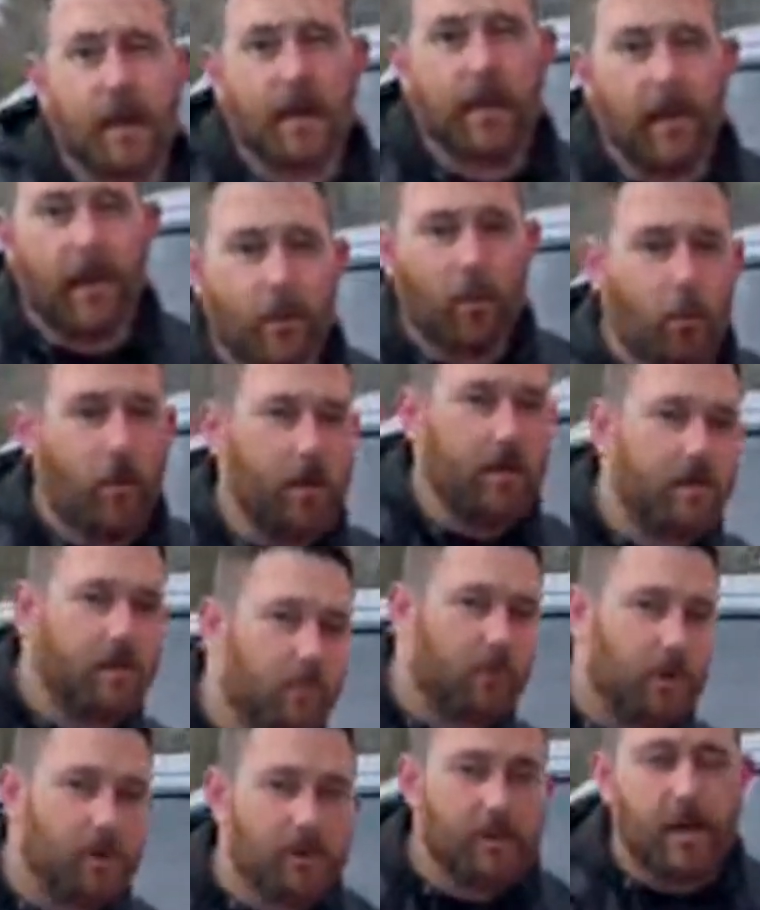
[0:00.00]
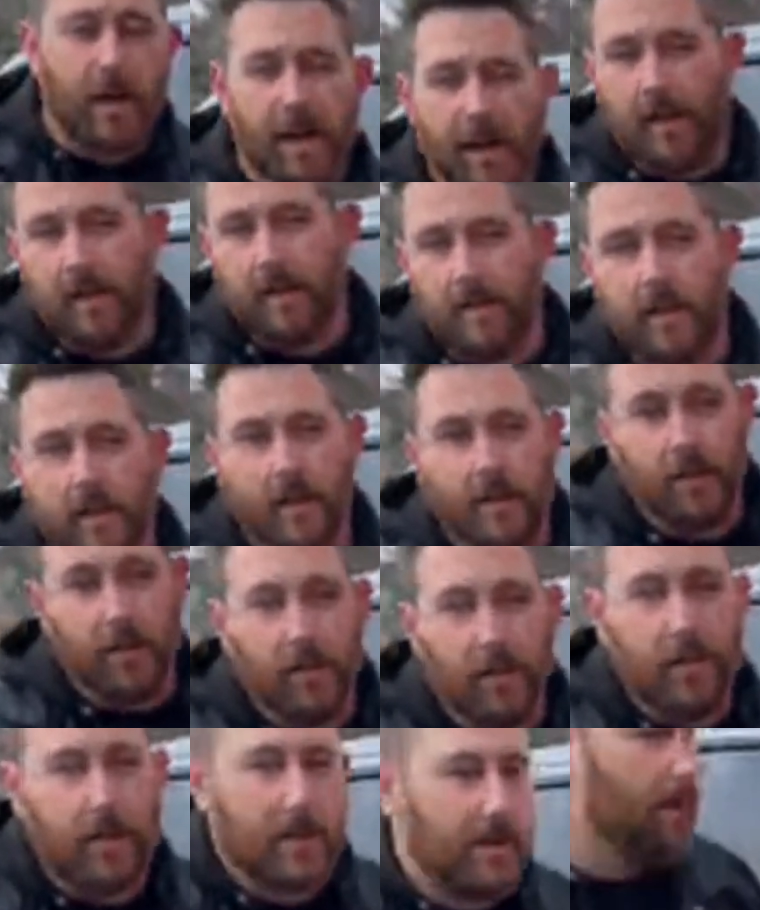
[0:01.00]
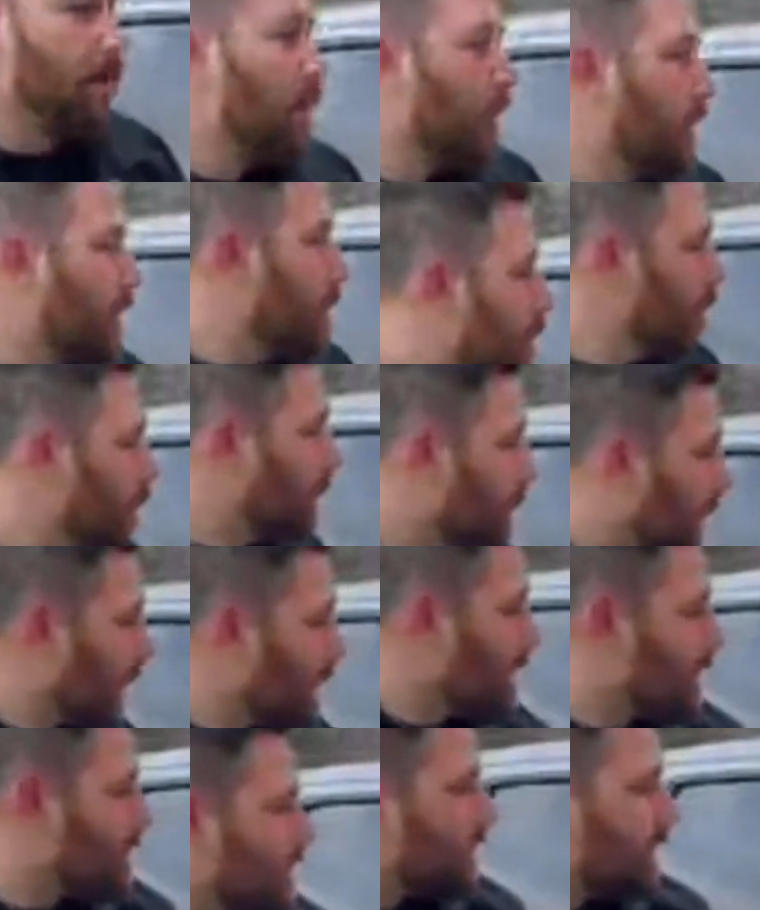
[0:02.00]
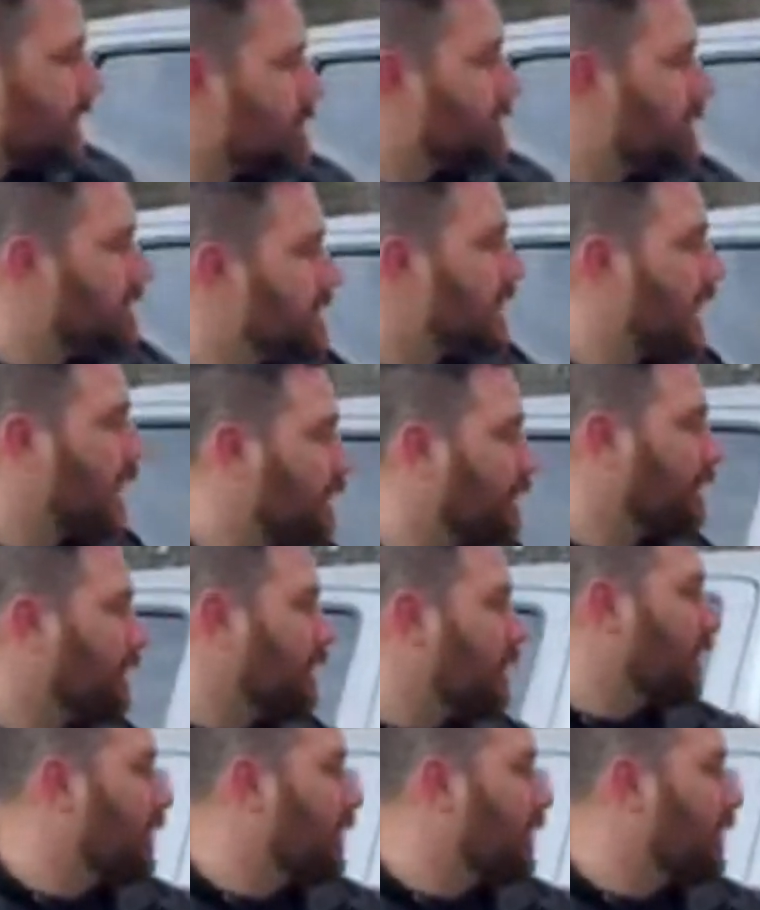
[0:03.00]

one's more shiny than the other. They provide the same exact look.